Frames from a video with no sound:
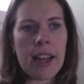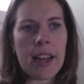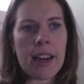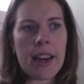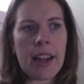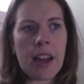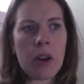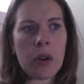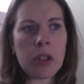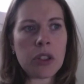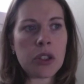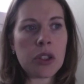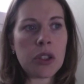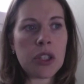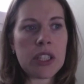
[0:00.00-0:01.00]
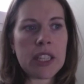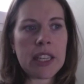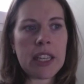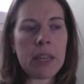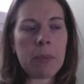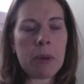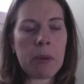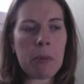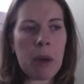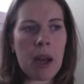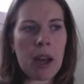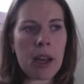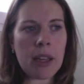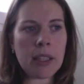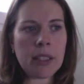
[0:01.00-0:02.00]
Now, it's good to keep in
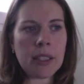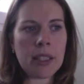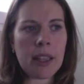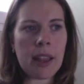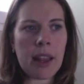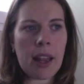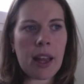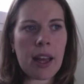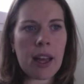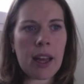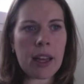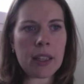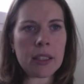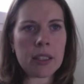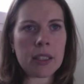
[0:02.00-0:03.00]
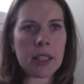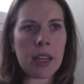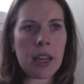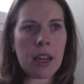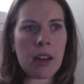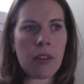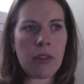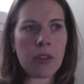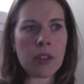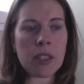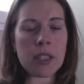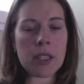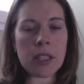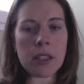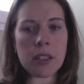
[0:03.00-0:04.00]
mind that, for
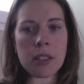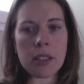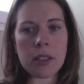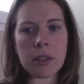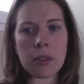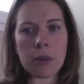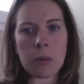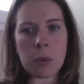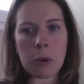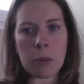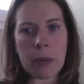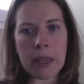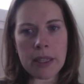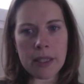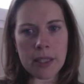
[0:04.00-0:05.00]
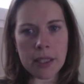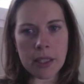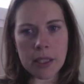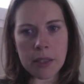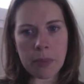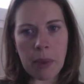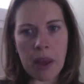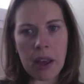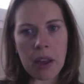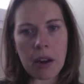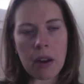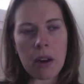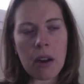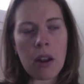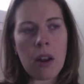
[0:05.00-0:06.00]
instance, we're based in
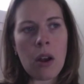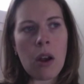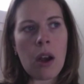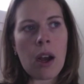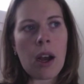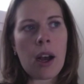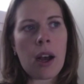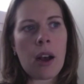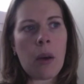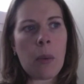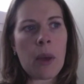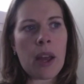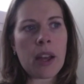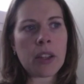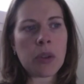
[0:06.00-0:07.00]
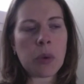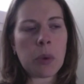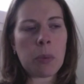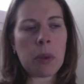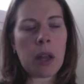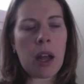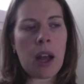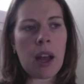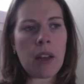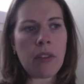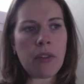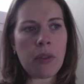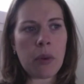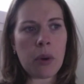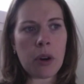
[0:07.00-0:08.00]
Spain. We had to apply
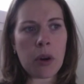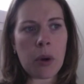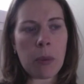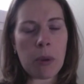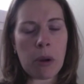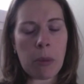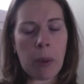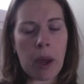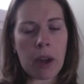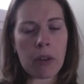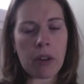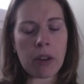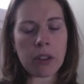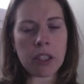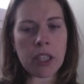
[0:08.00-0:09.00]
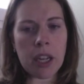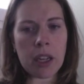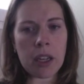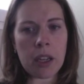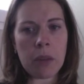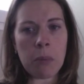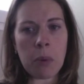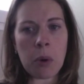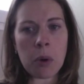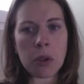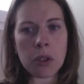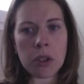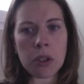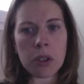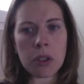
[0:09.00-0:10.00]
for a criminal background check in
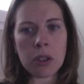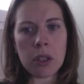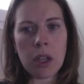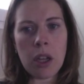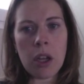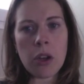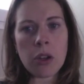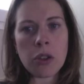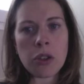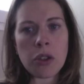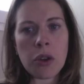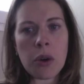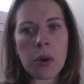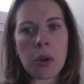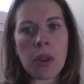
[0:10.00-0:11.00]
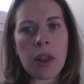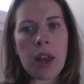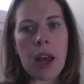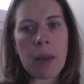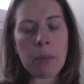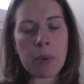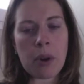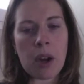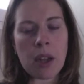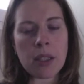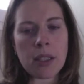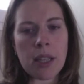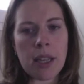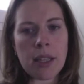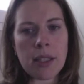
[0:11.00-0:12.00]
Portugal. So that
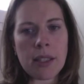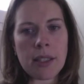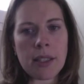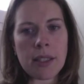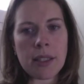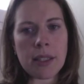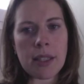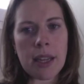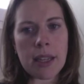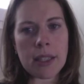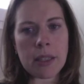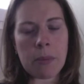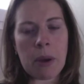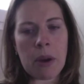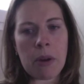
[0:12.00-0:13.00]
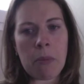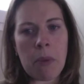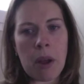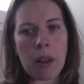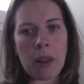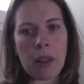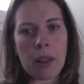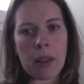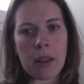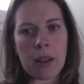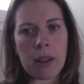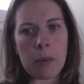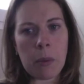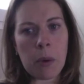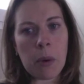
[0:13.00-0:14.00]
process takes about a month.
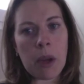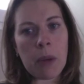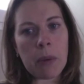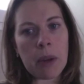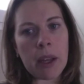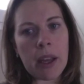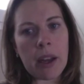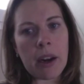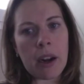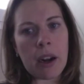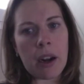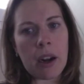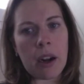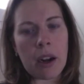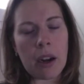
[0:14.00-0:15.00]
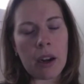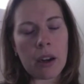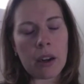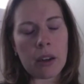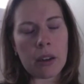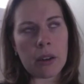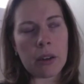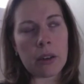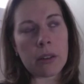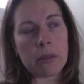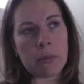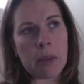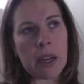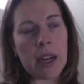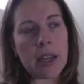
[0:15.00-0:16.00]
We were able to get
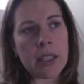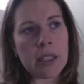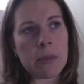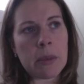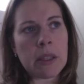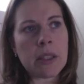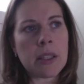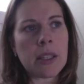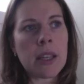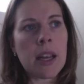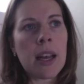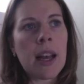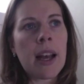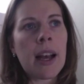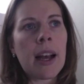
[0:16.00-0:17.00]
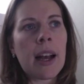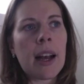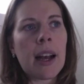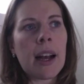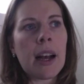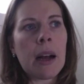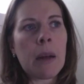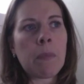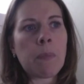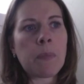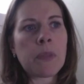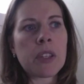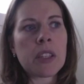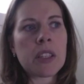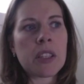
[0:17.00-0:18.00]
my husband's
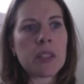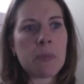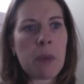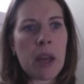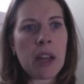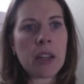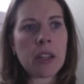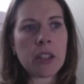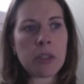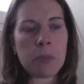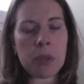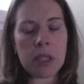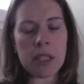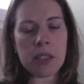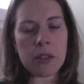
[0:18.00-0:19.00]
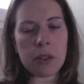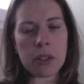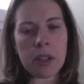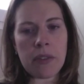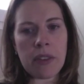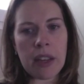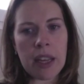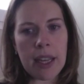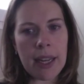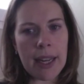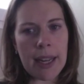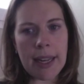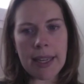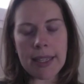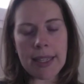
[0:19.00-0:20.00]
Spanish police certificate
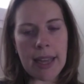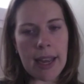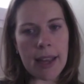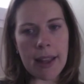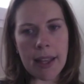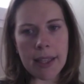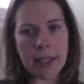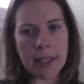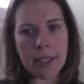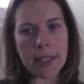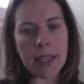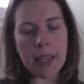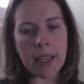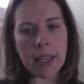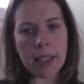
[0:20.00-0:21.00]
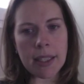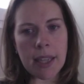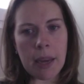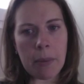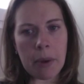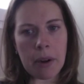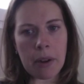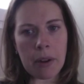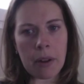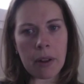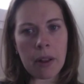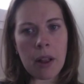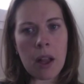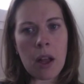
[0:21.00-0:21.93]
in a day. That didn't take any time at all.